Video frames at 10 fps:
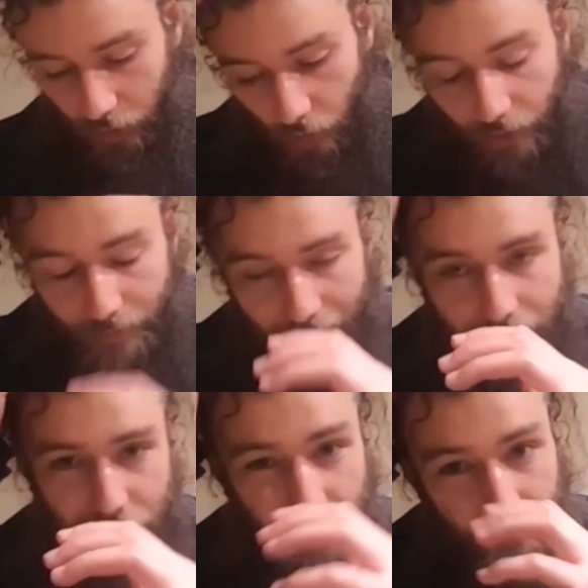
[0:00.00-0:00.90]
going
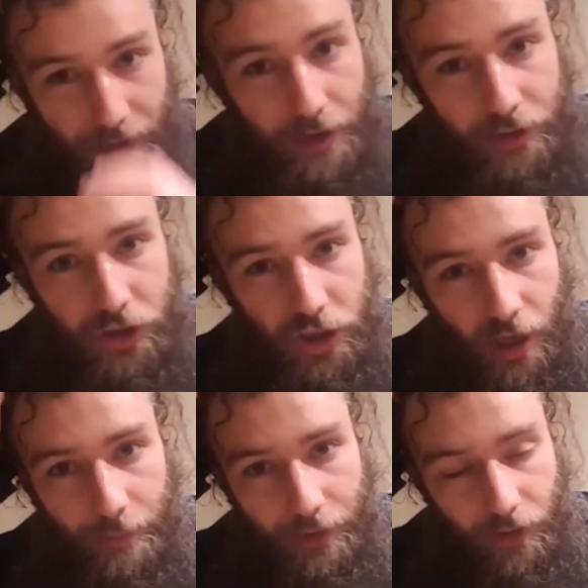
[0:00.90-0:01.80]
back to the marriage
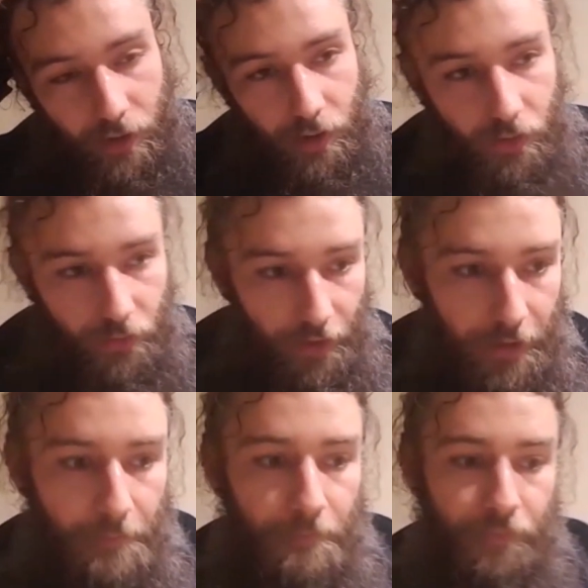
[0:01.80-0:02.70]
topic
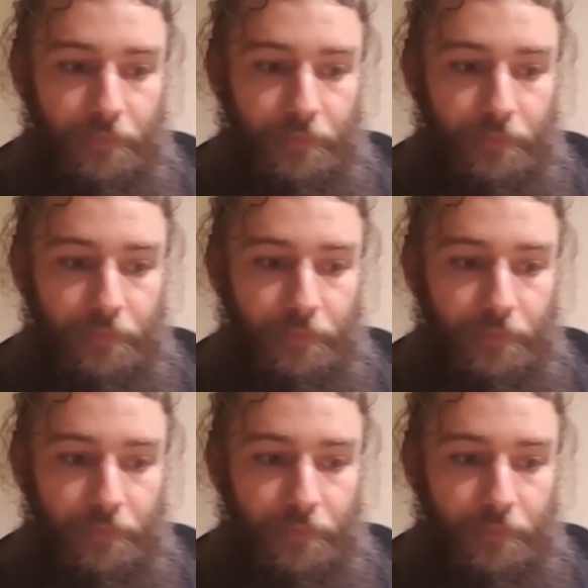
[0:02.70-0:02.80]
right